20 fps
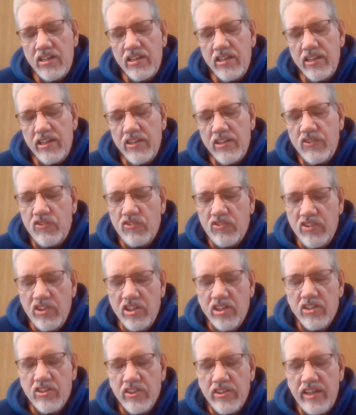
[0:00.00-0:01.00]
It's
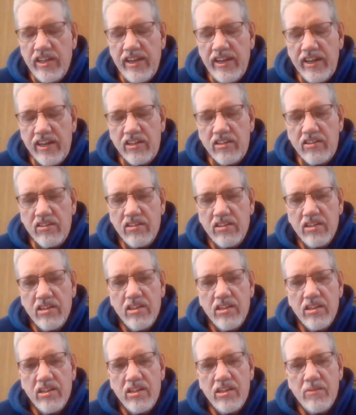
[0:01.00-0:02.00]
still there,
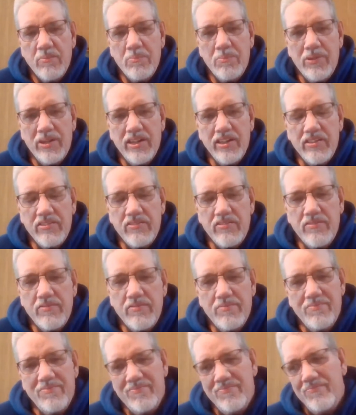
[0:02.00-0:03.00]
but
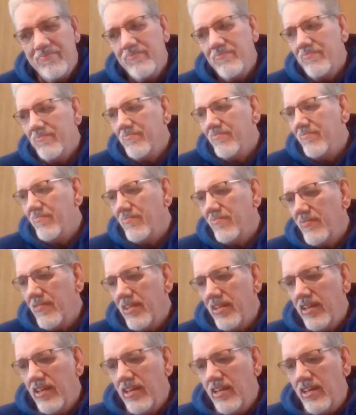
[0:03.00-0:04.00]

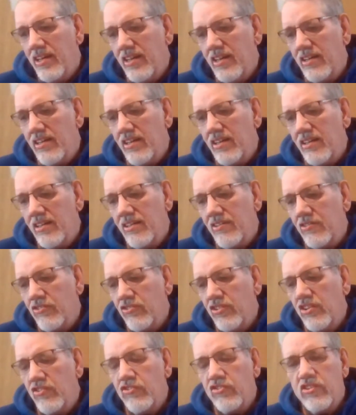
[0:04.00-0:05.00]

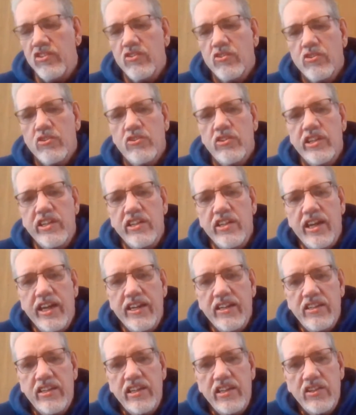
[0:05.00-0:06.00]
since the early
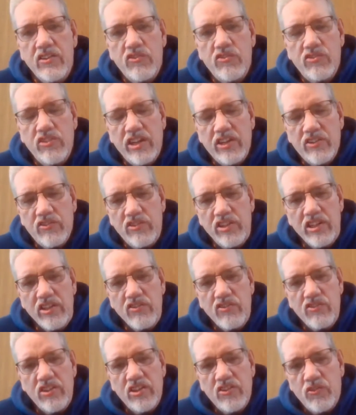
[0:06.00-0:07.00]

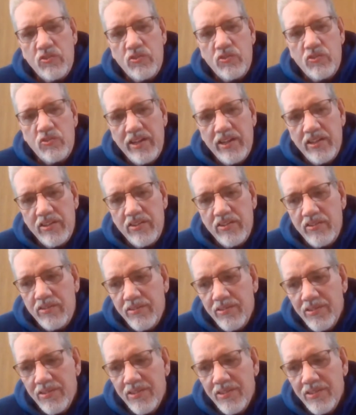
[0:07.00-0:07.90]
1960s, it's been